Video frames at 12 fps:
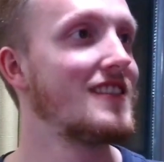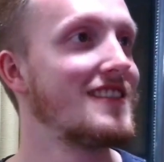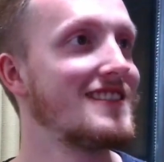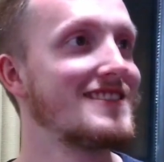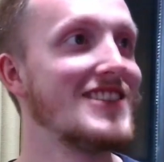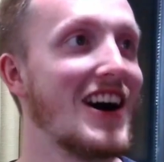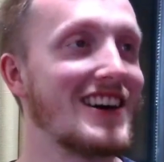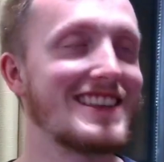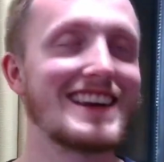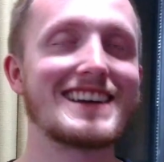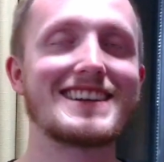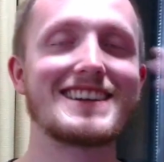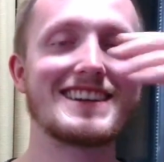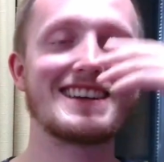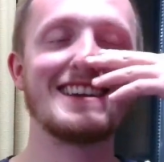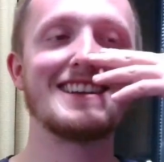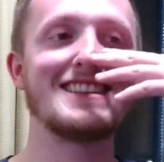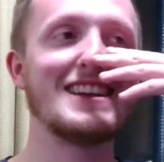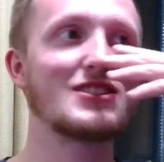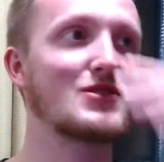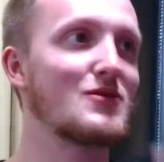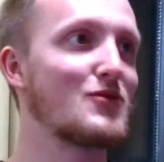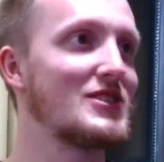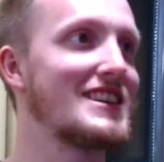Not like it's
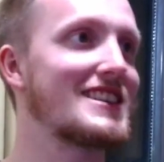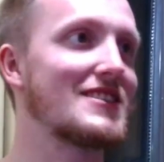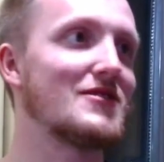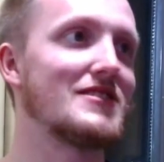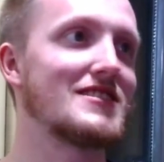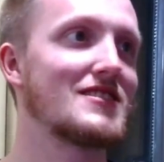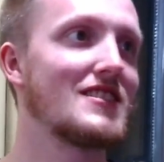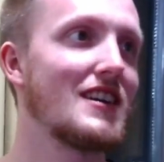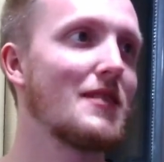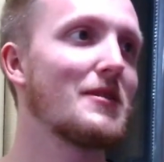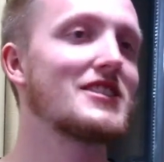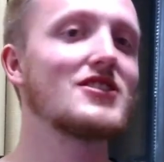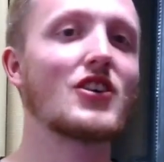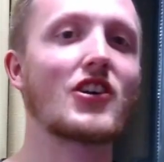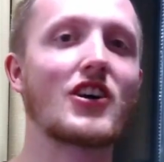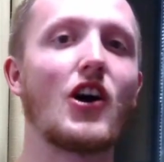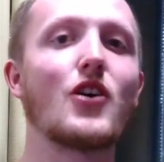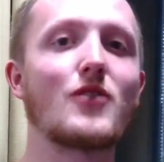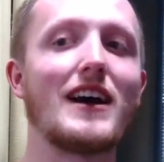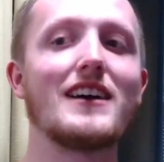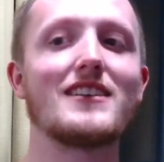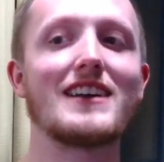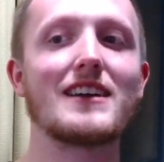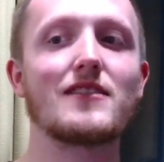ridiculous because you go to
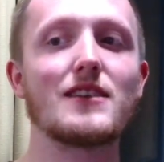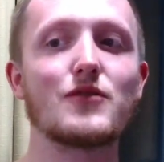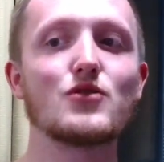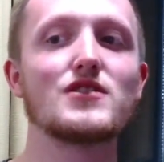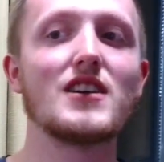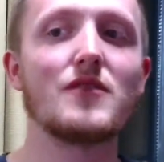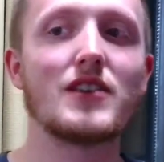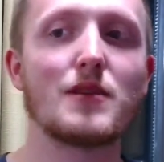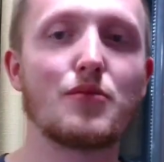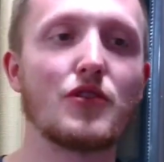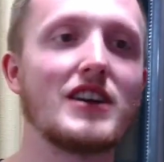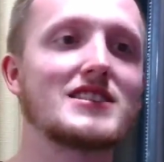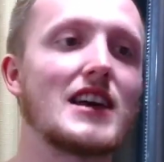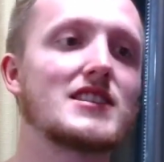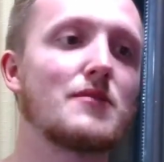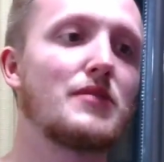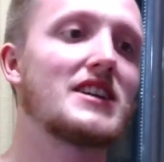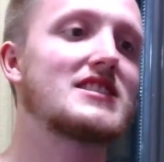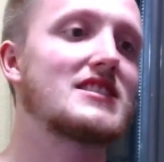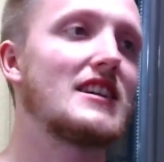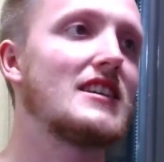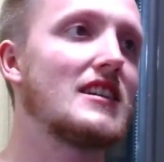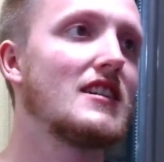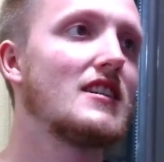Colorado, like if you live in a place that has a big
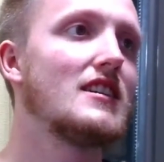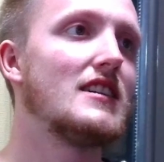city